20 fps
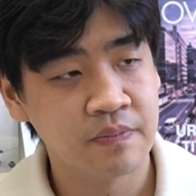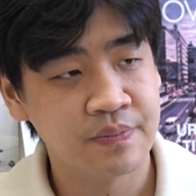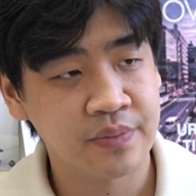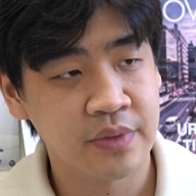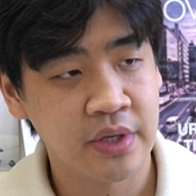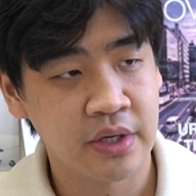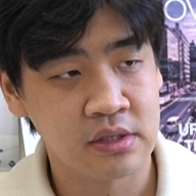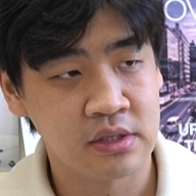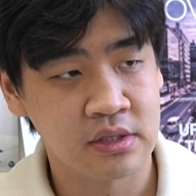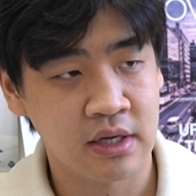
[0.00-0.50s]

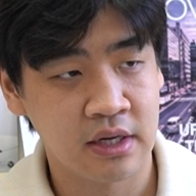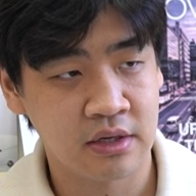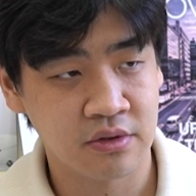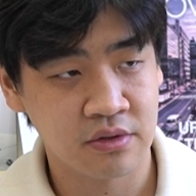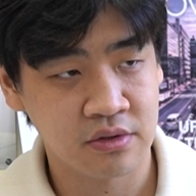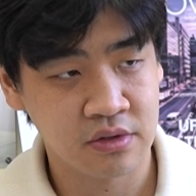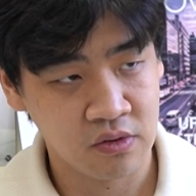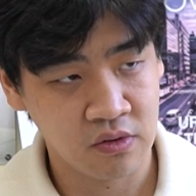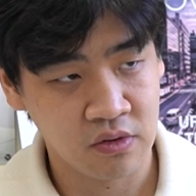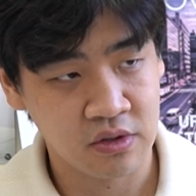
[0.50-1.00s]
They instead
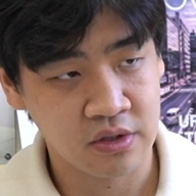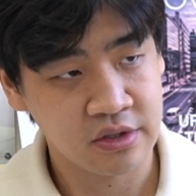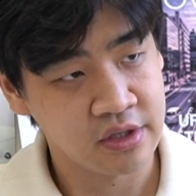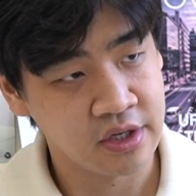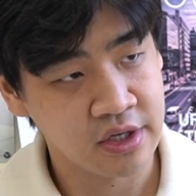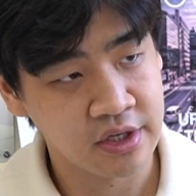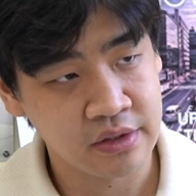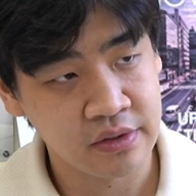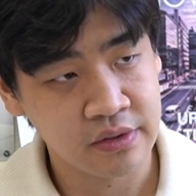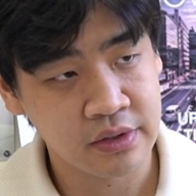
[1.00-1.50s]
use their
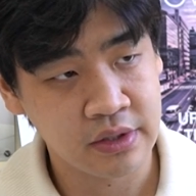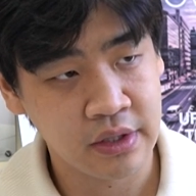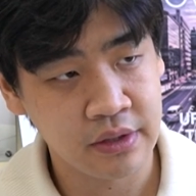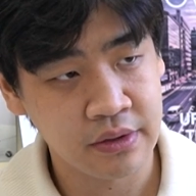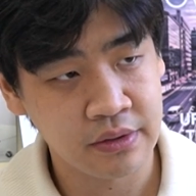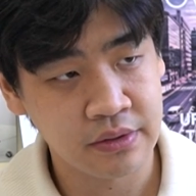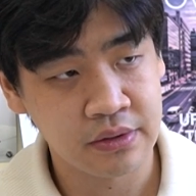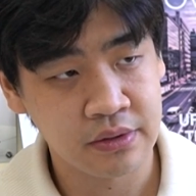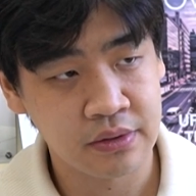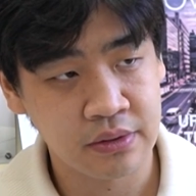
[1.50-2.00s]
organizational
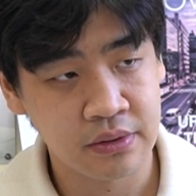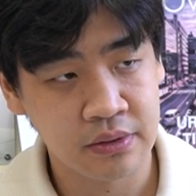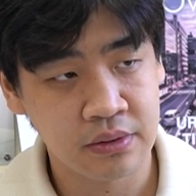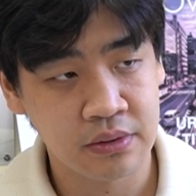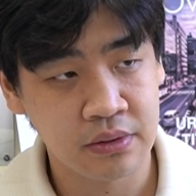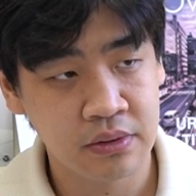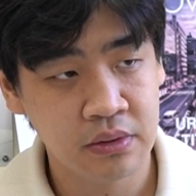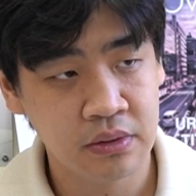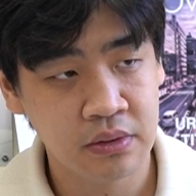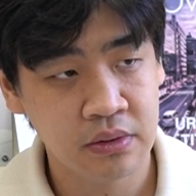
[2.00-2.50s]
skills to
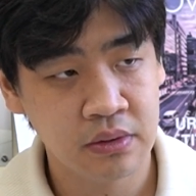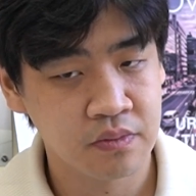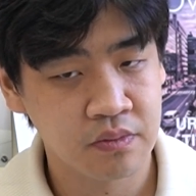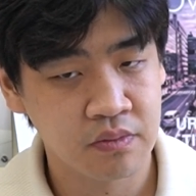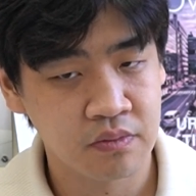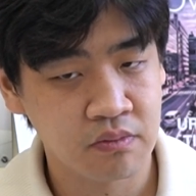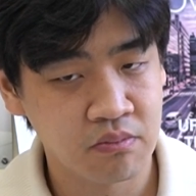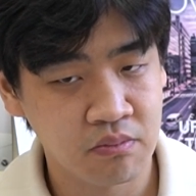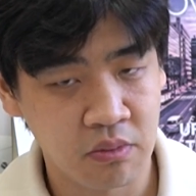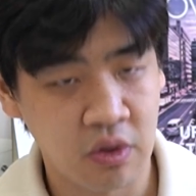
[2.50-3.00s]

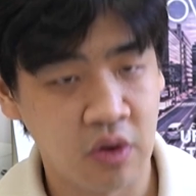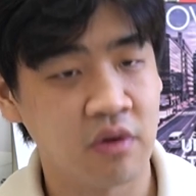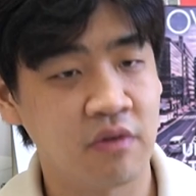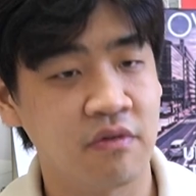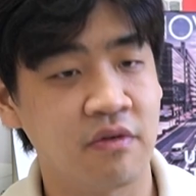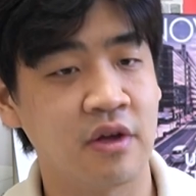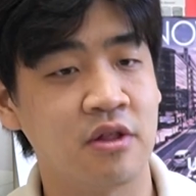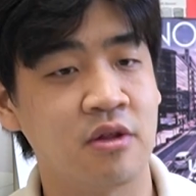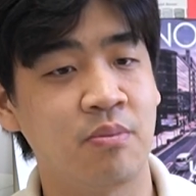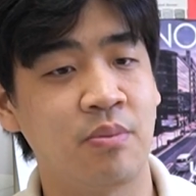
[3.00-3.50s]

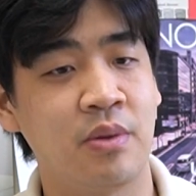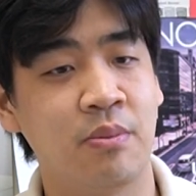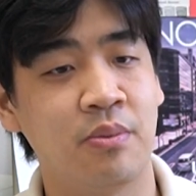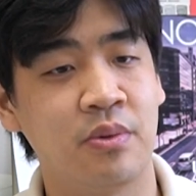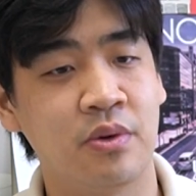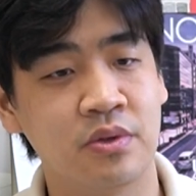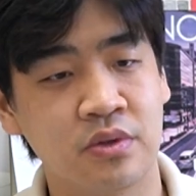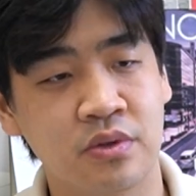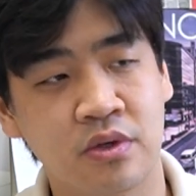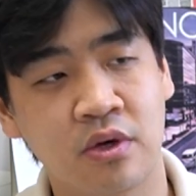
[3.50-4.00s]
motivate the
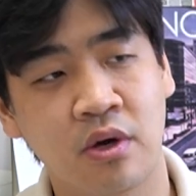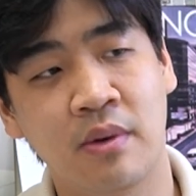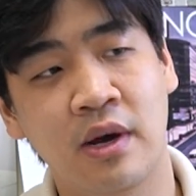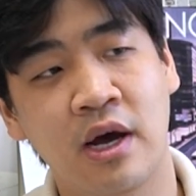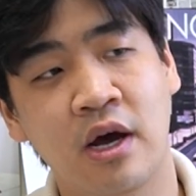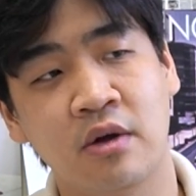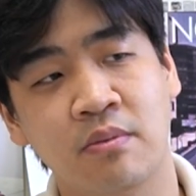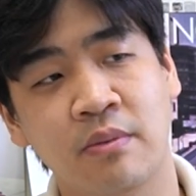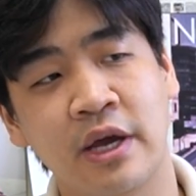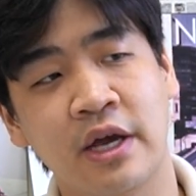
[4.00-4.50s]
people to come
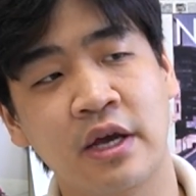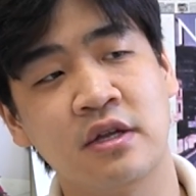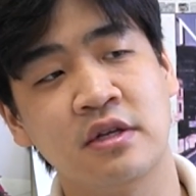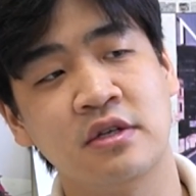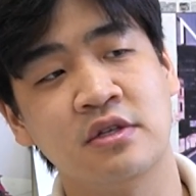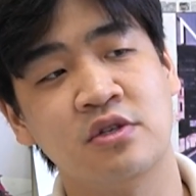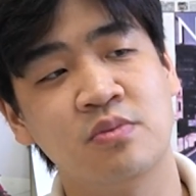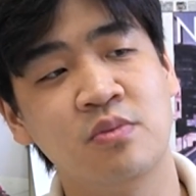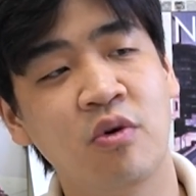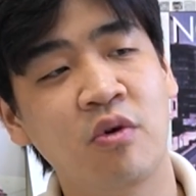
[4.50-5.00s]
out, make it
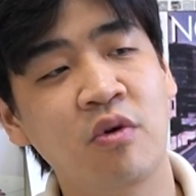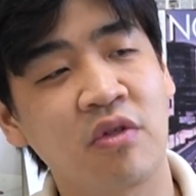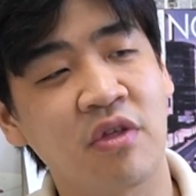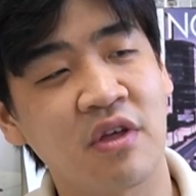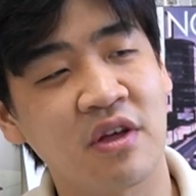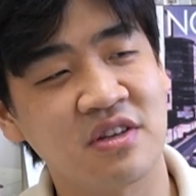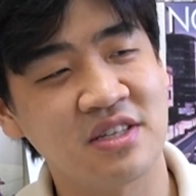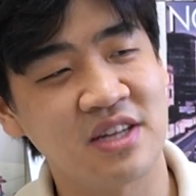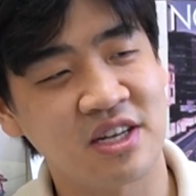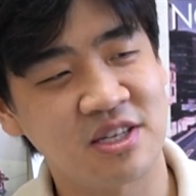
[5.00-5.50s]
as smooth
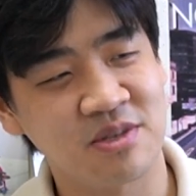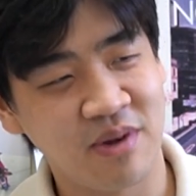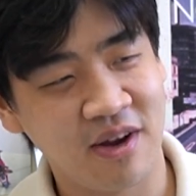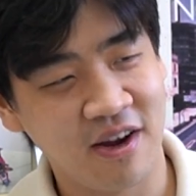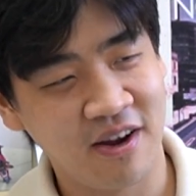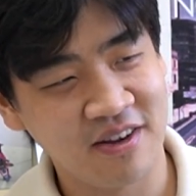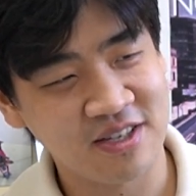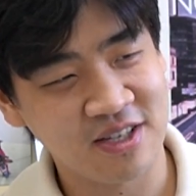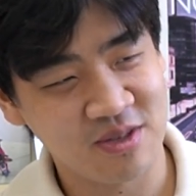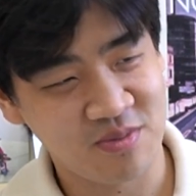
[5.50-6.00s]
as an
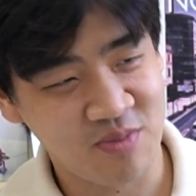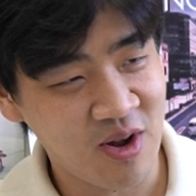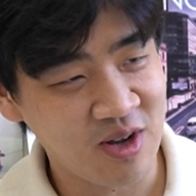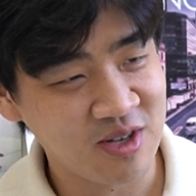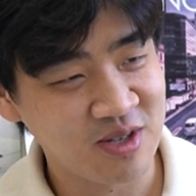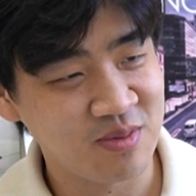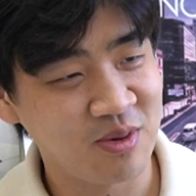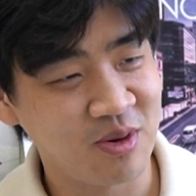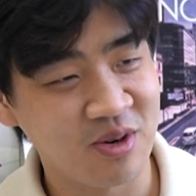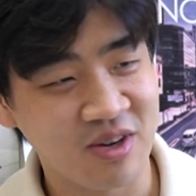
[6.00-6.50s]
experience as
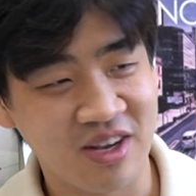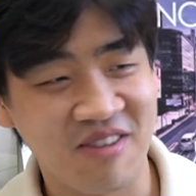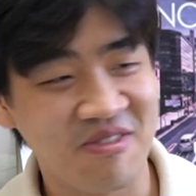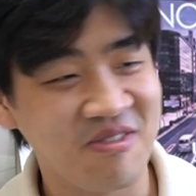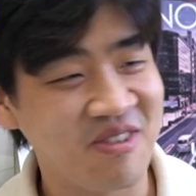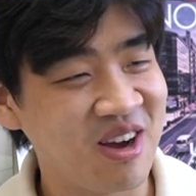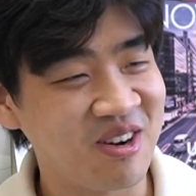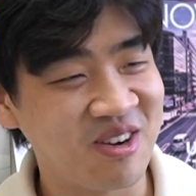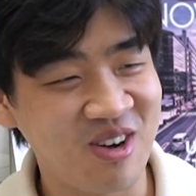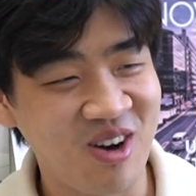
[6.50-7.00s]
possible,
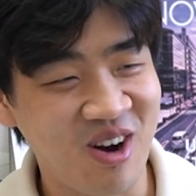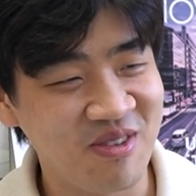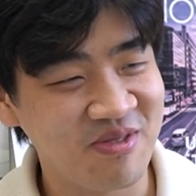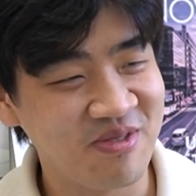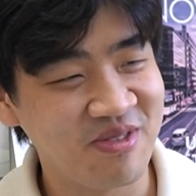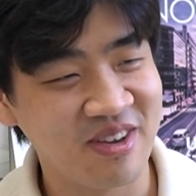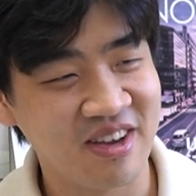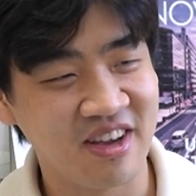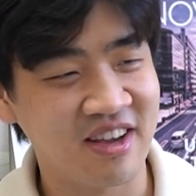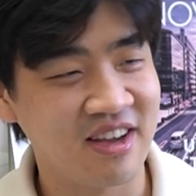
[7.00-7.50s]
giving out
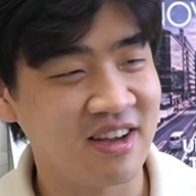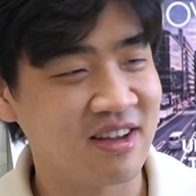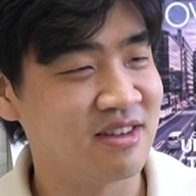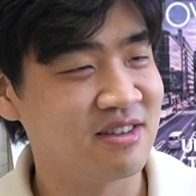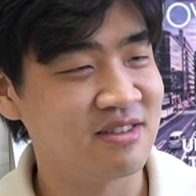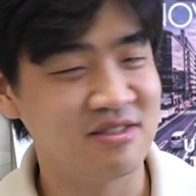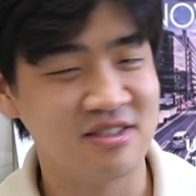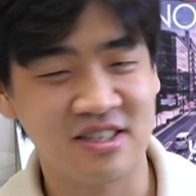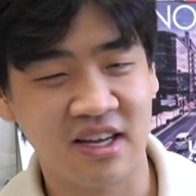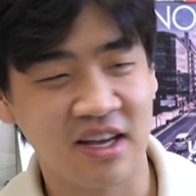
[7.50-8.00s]

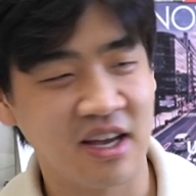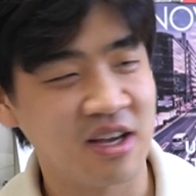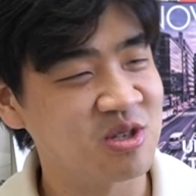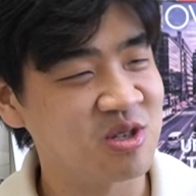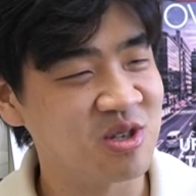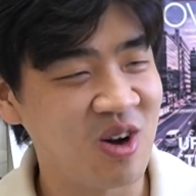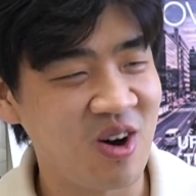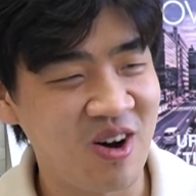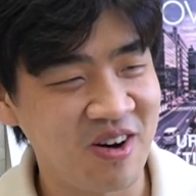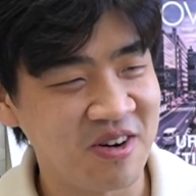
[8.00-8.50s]
coffee, singing
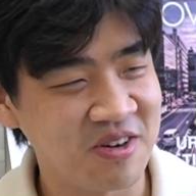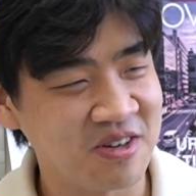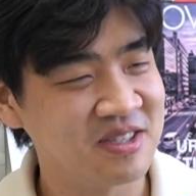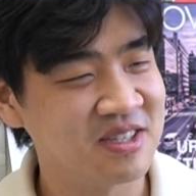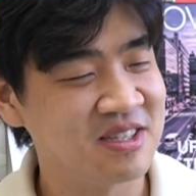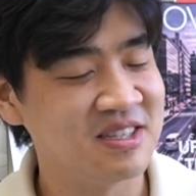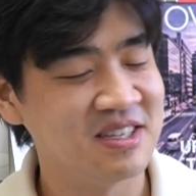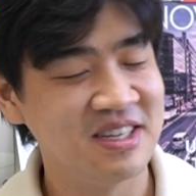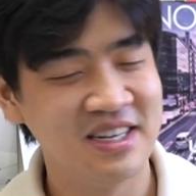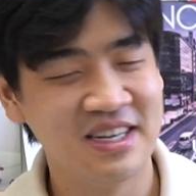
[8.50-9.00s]
songs,